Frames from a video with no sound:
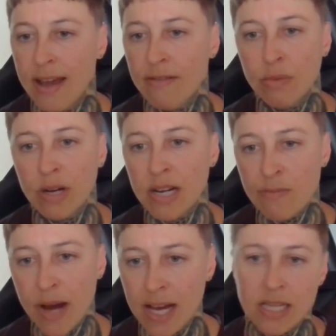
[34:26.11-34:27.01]
Everybody's
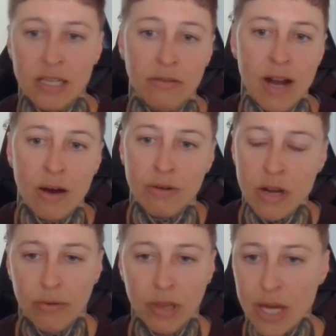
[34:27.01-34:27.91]
passing around
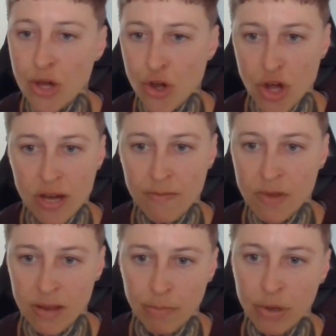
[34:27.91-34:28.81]
relationships
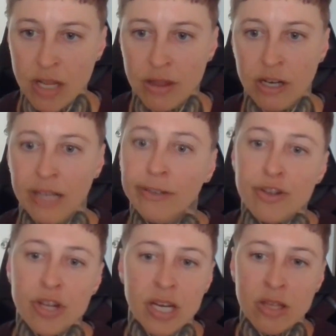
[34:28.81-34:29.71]
and putting their
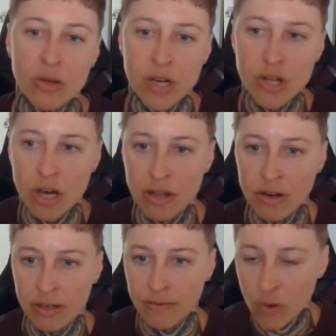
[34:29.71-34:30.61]
energy into each other.
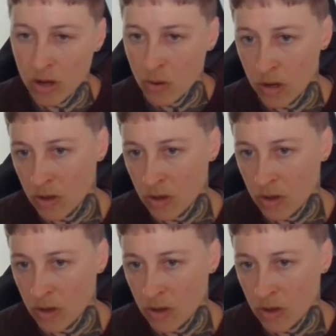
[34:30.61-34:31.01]
And of course, we're